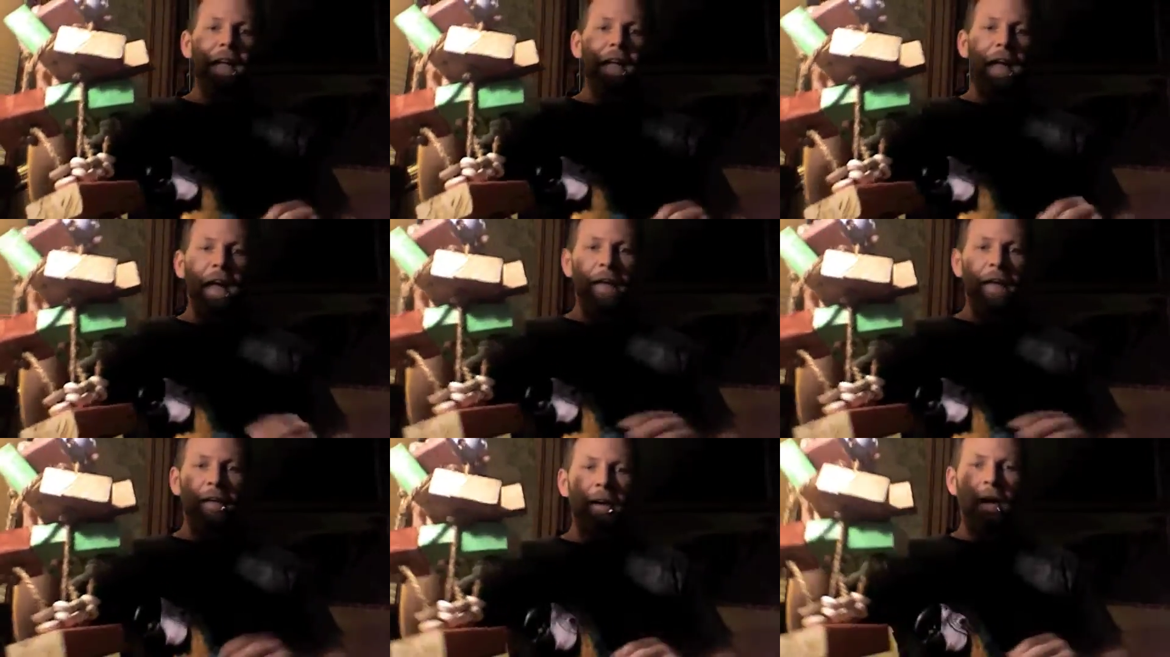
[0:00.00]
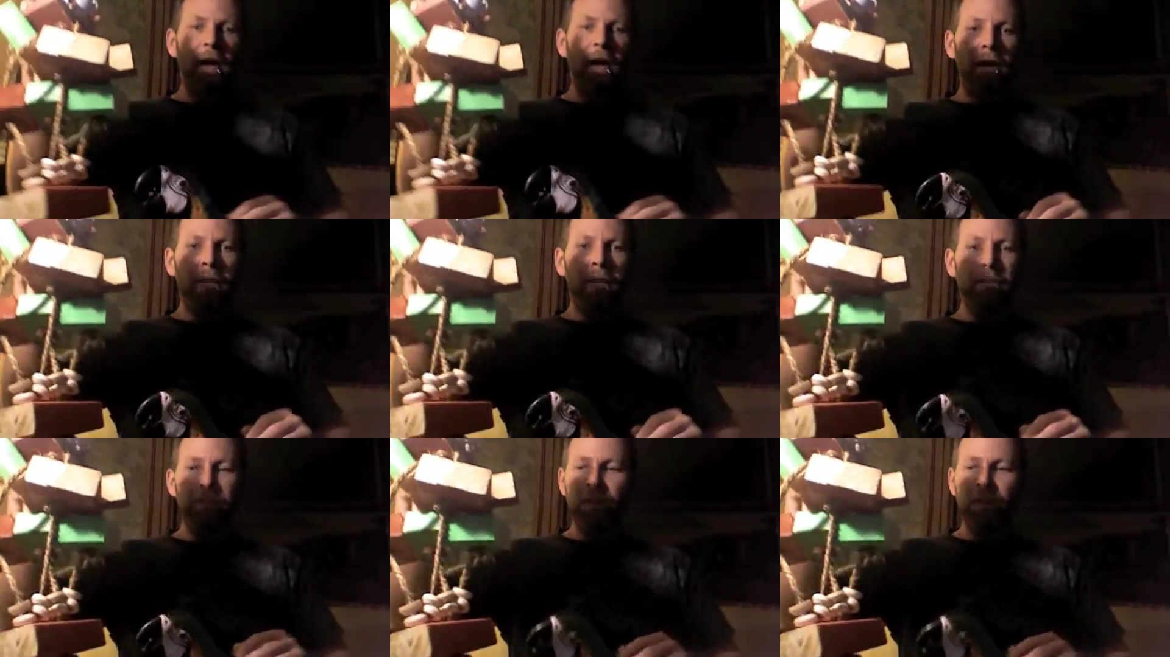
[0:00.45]

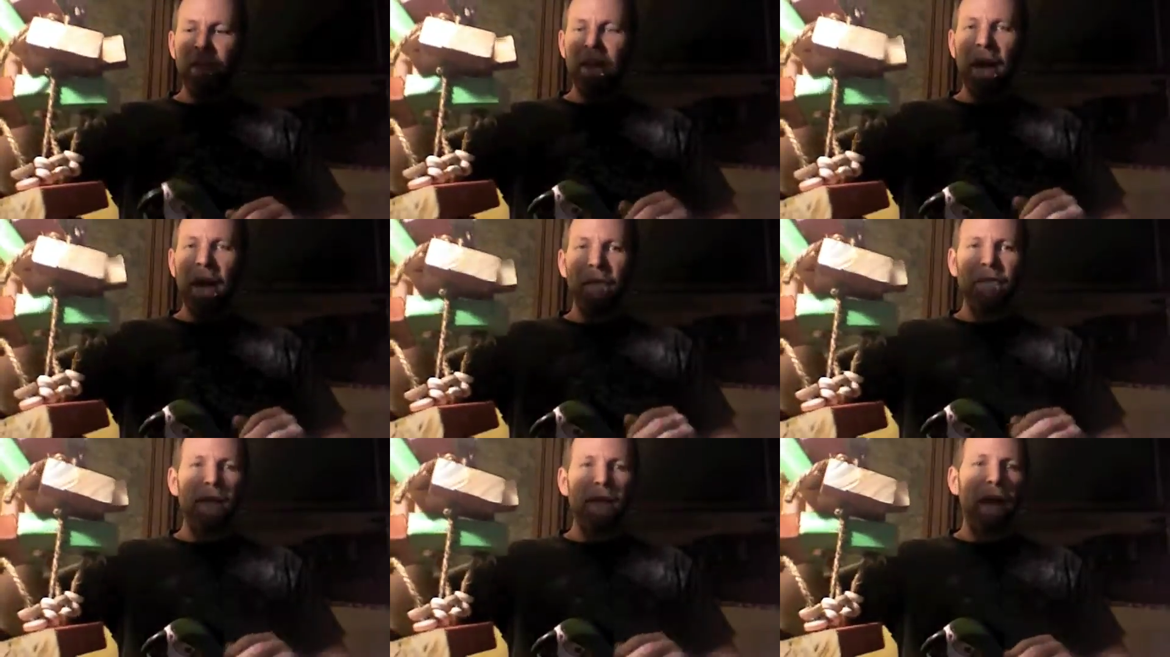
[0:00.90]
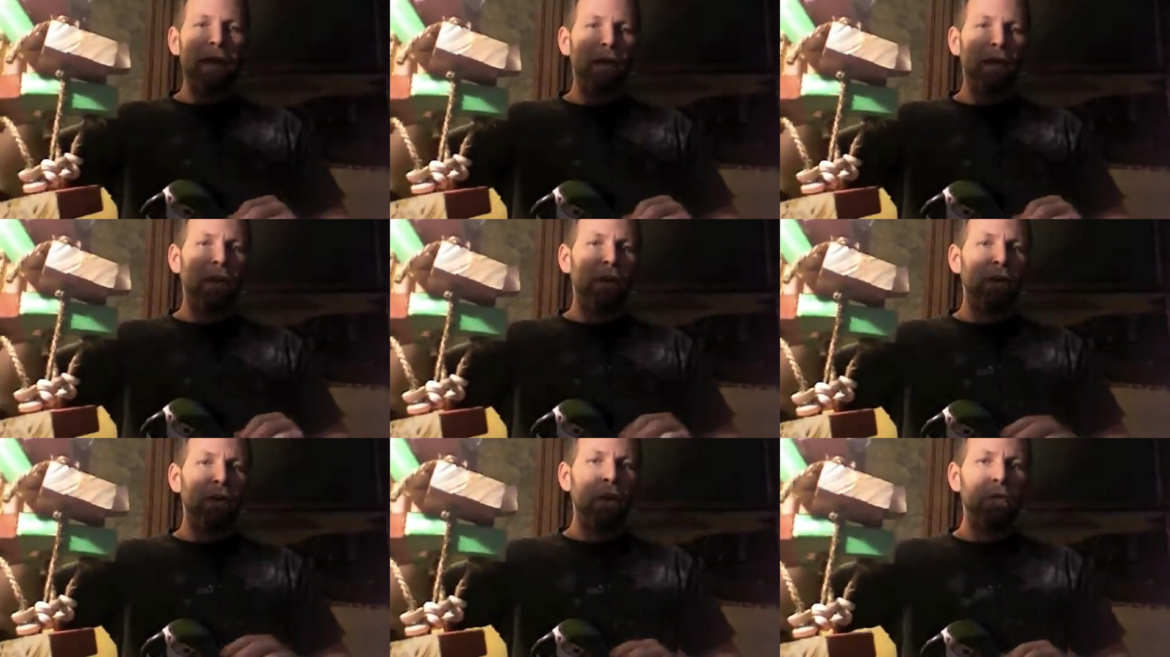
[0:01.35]
outside,
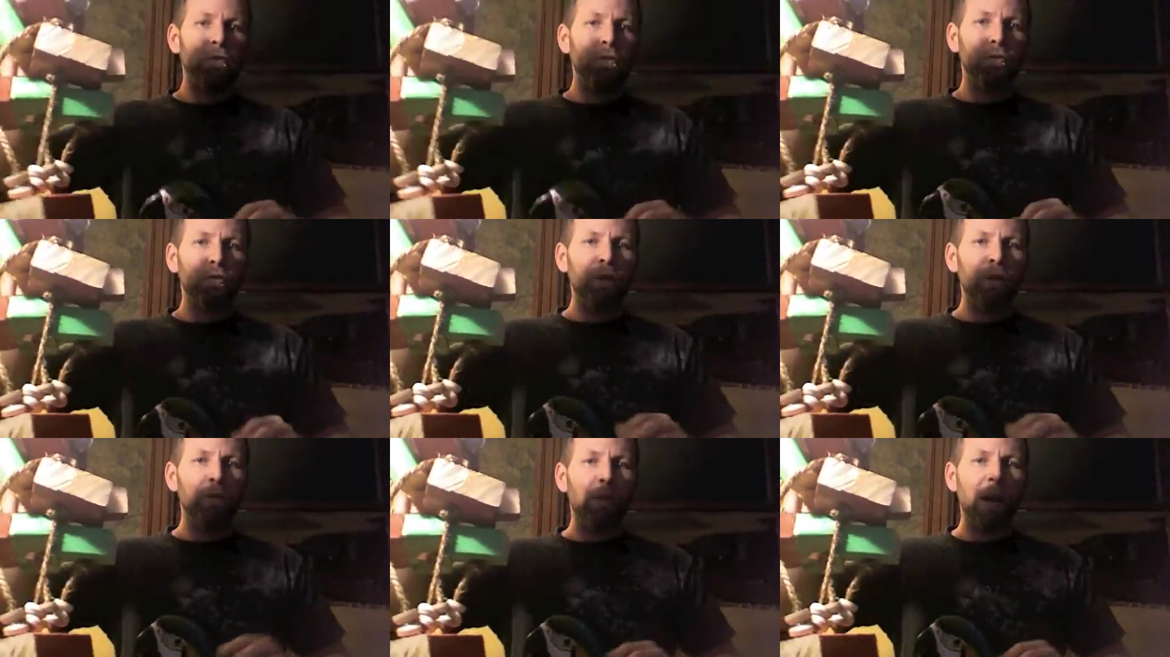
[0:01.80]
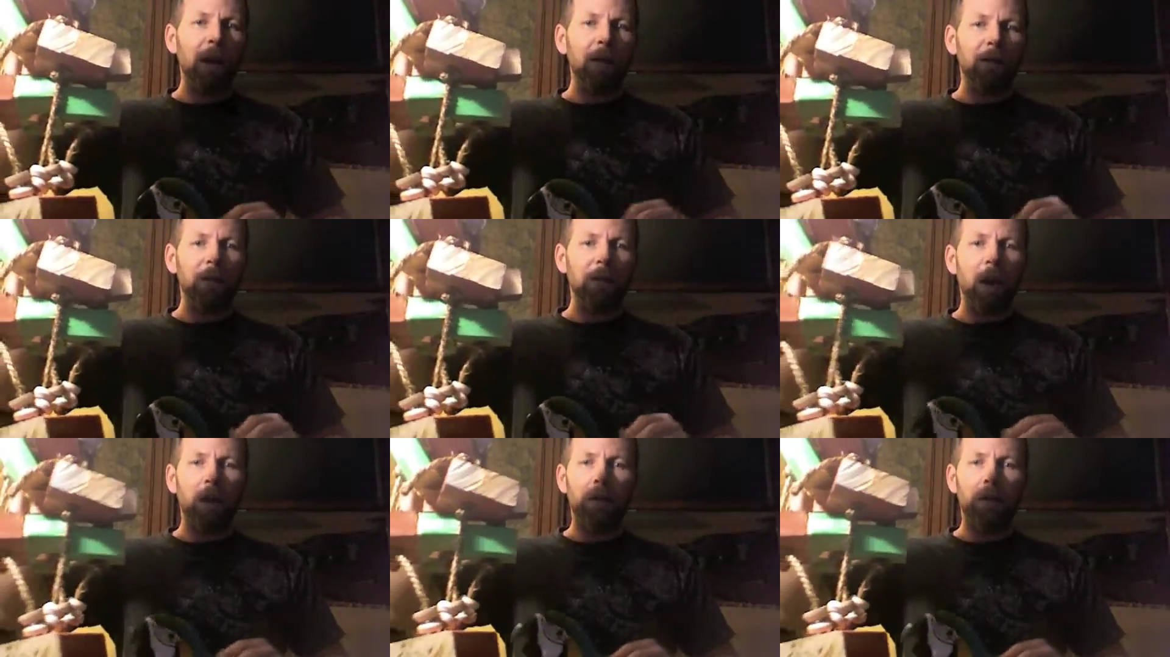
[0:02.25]
cut another tree
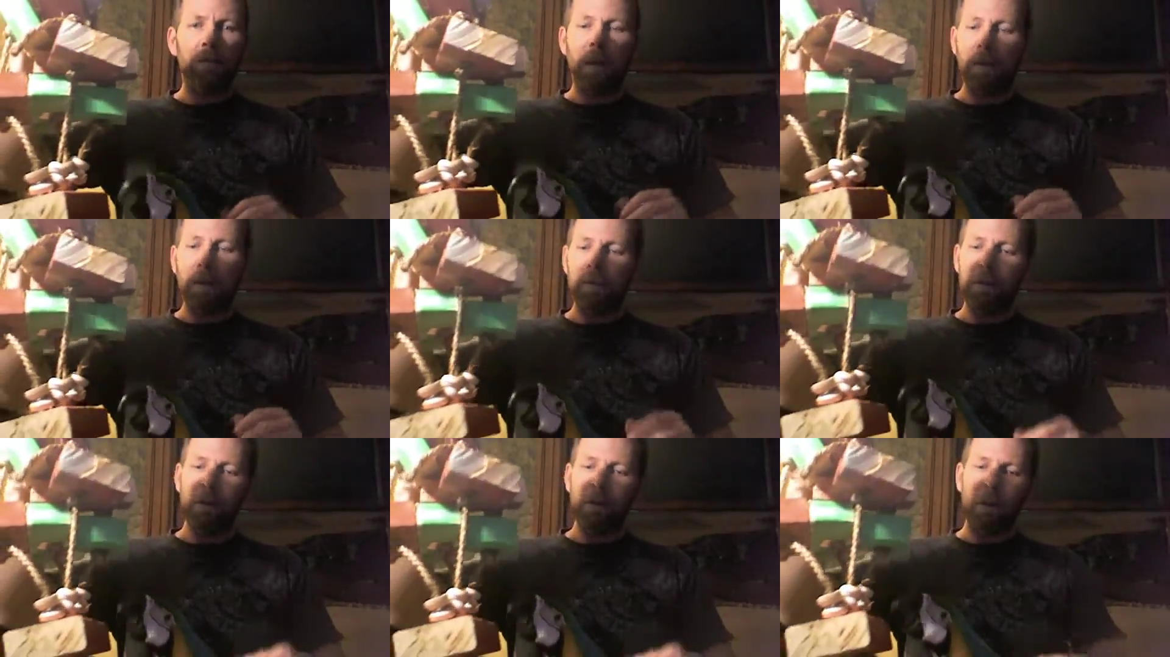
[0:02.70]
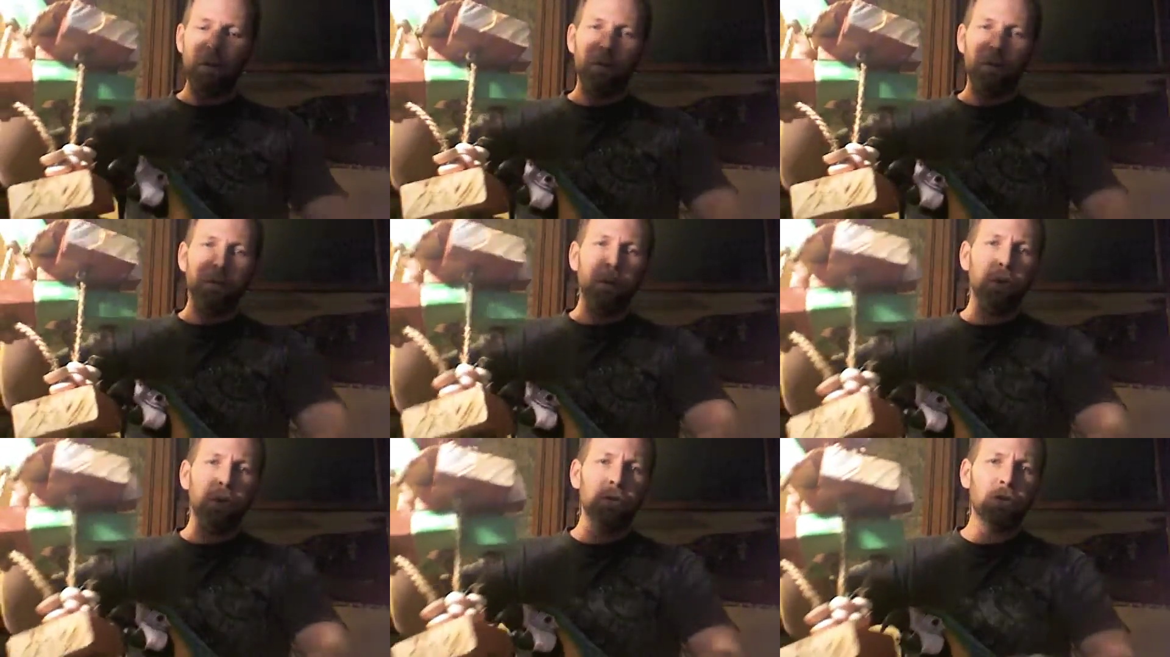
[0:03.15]
branch down, and make me another
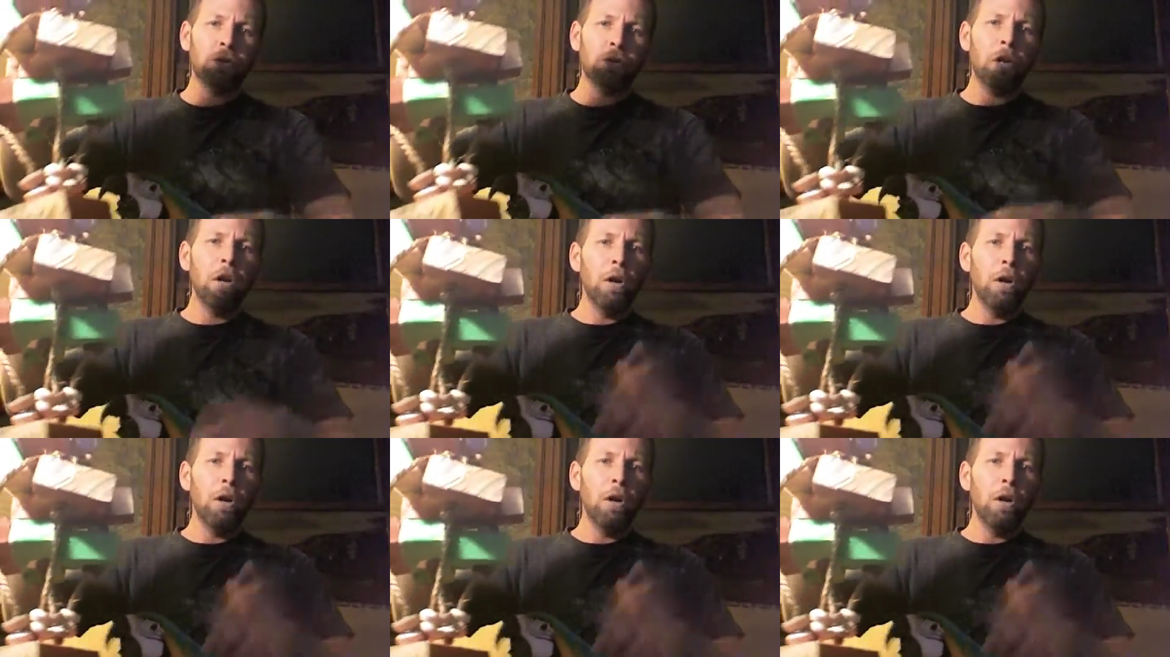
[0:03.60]
perch.